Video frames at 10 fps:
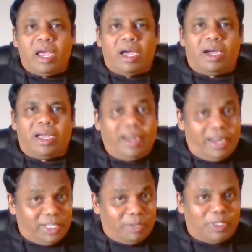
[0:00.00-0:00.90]
an
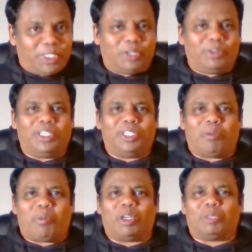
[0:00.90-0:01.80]
AJV student
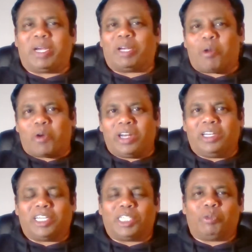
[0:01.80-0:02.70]
or prospect already in
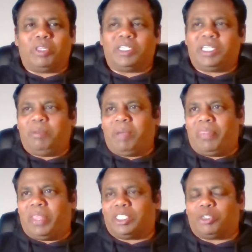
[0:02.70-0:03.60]
touch with the team,"
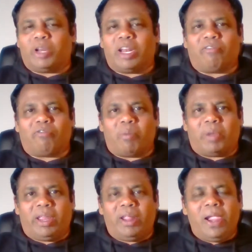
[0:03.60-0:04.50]
and that's good enough for
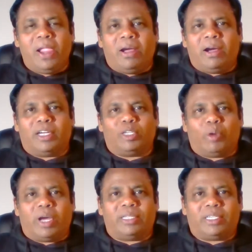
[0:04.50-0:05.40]
me
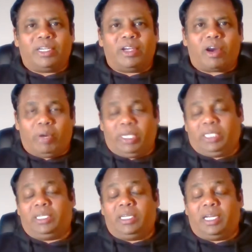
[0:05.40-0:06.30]
to answer your
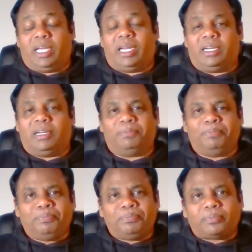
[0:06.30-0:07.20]
question. And
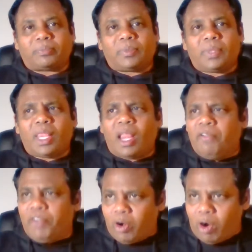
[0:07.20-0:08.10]

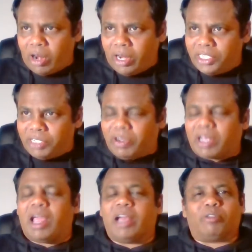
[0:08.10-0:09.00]
if you're not an AGV
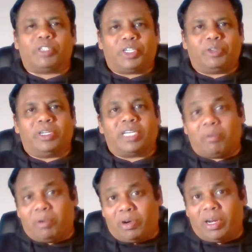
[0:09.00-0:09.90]
client or student, I
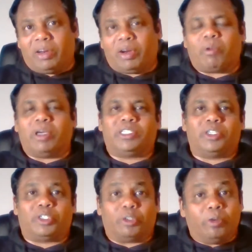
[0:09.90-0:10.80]
would really request
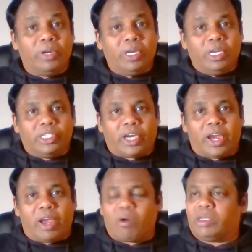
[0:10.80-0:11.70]
you to share
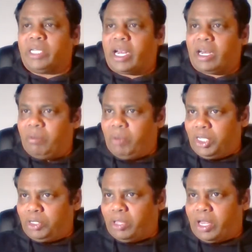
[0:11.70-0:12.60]
your contact number
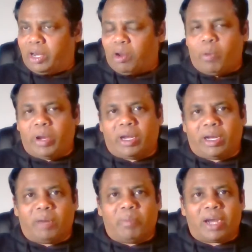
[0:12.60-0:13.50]
so that we can
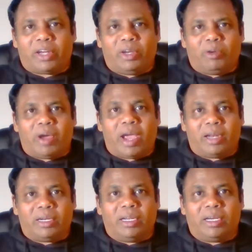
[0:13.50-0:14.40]
get back to you
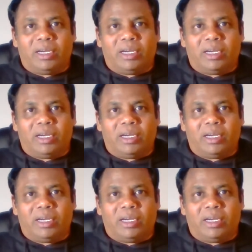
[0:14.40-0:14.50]
and